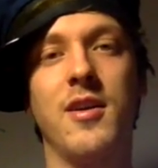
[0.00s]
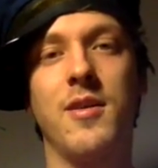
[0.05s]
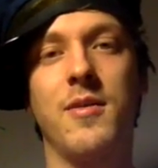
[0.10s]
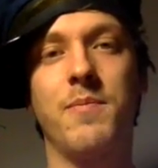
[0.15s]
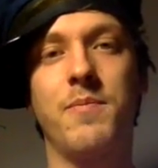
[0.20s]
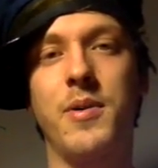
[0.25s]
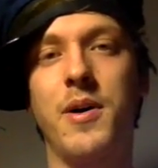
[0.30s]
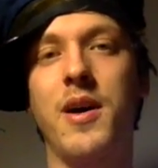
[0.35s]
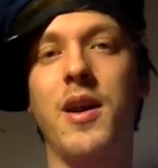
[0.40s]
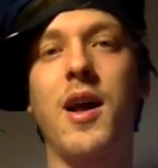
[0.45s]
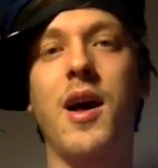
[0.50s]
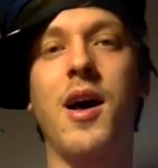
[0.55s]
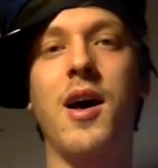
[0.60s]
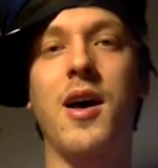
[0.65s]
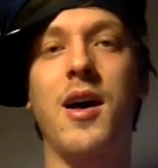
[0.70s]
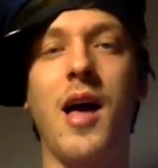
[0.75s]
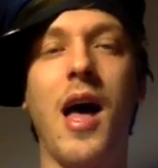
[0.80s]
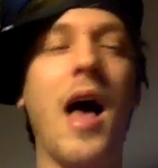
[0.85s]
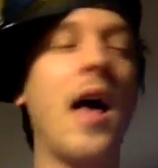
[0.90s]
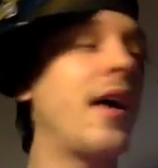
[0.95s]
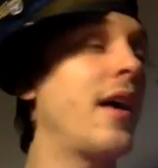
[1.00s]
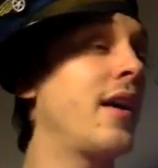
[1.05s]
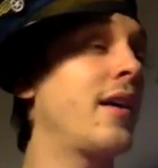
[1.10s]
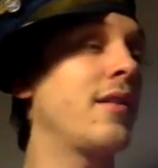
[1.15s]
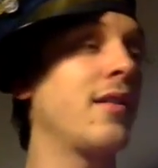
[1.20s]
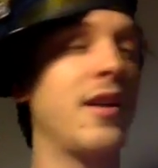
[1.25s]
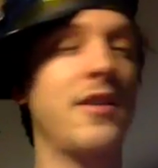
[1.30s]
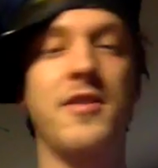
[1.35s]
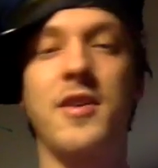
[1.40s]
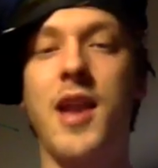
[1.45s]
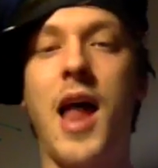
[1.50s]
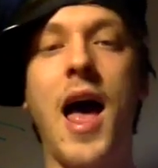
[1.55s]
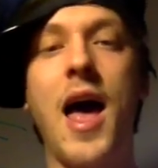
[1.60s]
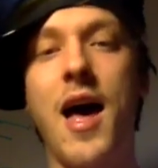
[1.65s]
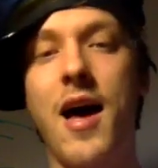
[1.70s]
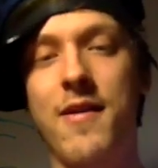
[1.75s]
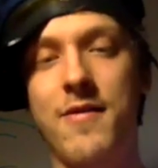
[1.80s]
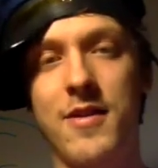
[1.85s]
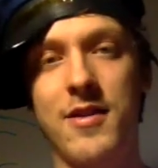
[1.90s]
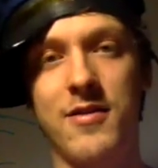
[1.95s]
But, hey, listen, I
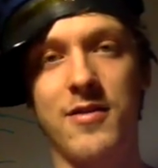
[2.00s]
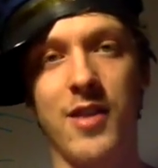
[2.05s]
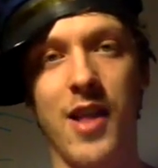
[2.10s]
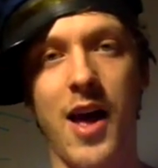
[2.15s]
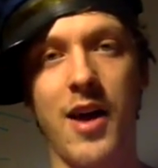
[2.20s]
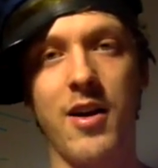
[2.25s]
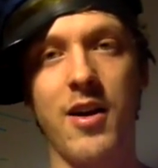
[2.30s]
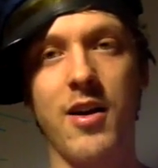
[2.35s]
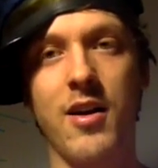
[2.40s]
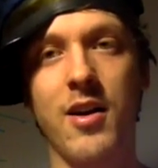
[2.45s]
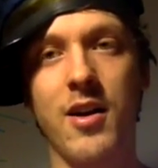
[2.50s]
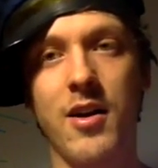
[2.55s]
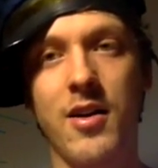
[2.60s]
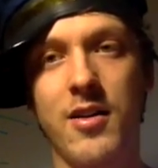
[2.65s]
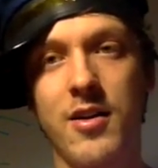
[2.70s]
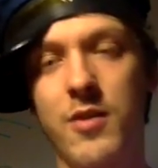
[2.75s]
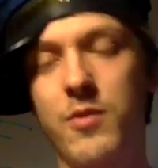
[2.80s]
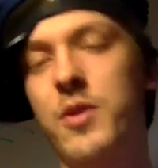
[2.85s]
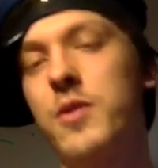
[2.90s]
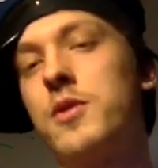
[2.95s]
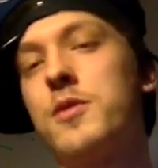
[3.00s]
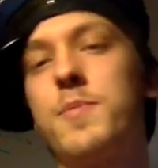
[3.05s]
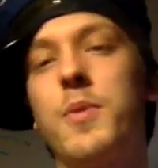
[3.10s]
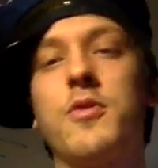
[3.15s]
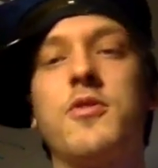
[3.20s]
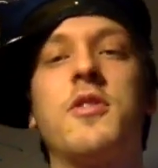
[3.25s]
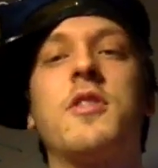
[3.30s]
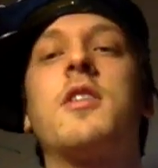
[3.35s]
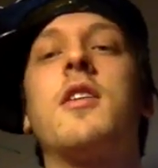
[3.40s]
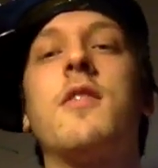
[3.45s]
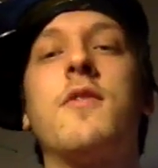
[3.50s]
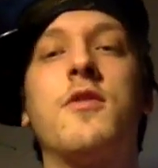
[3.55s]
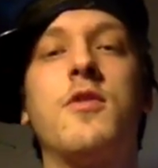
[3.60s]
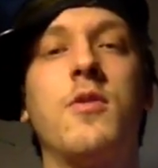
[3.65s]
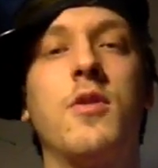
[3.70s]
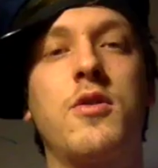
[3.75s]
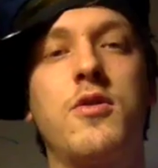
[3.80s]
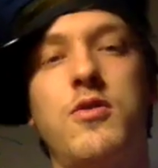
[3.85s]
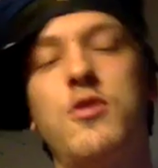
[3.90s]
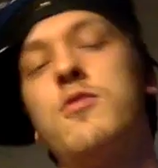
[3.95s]
have this letter that we were supposed to give
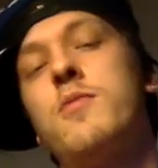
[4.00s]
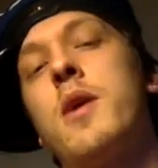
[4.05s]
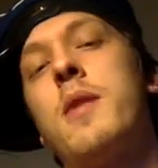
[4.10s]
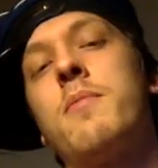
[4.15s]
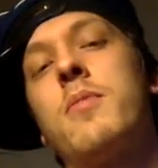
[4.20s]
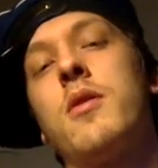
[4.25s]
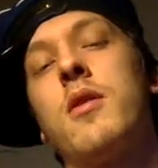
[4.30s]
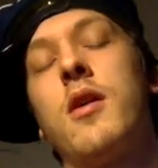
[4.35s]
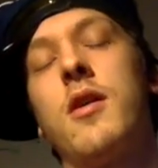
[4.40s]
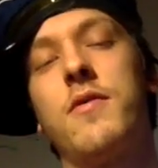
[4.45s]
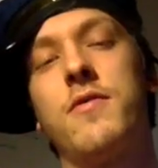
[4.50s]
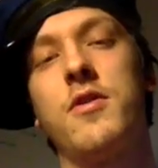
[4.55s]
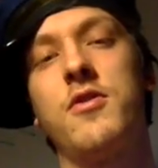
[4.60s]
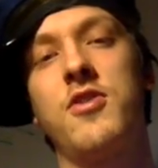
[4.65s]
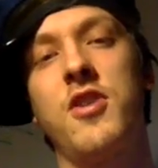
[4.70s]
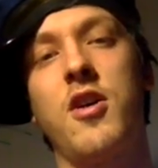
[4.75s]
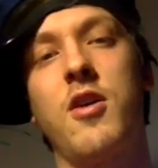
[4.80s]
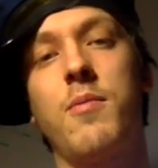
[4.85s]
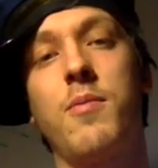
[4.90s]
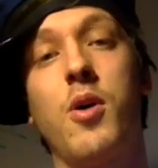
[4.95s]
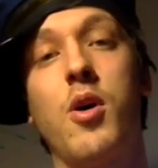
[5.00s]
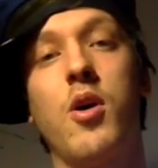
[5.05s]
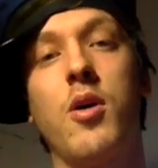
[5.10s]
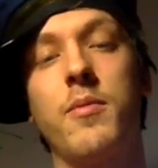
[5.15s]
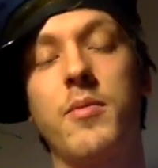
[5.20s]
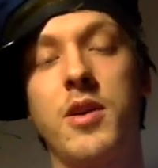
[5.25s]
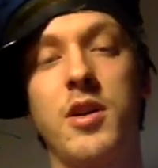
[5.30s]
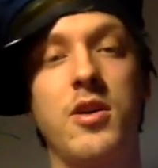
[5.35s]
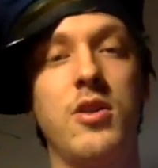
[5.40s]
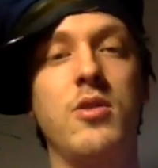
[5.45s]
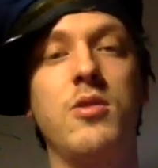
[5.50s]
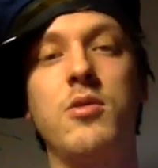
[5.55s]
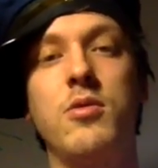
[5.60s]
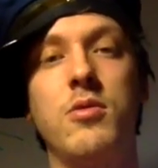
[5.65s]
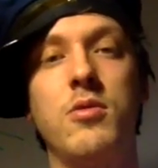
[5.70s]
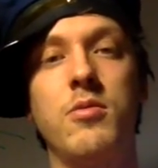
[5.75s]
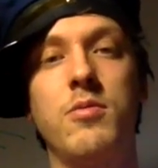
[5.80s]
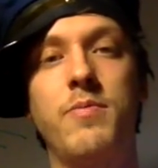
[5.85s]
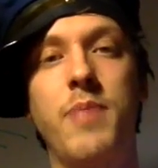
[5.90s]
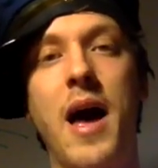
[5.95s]
to a crew member of the Jeroboam. Can
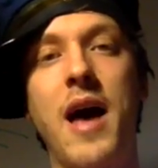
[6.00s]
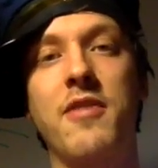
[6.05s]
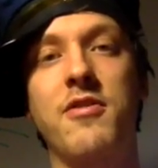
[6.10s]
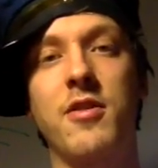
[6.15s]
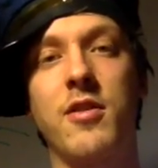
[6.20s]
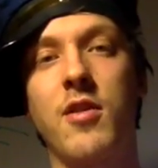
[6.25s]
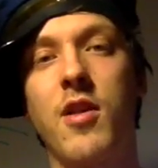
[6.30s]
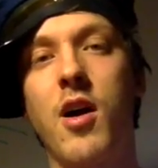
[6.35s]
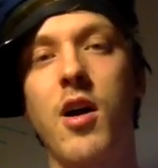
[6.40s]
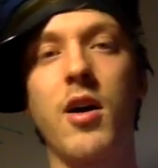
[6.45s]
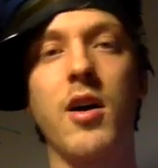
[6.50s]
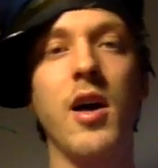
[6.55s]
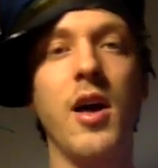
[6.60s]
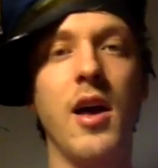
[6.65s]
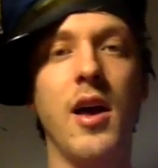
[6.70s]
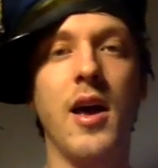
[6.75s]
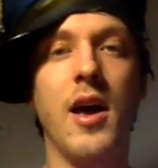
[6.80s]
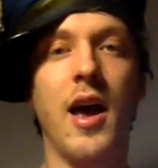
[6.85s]
you pass it along?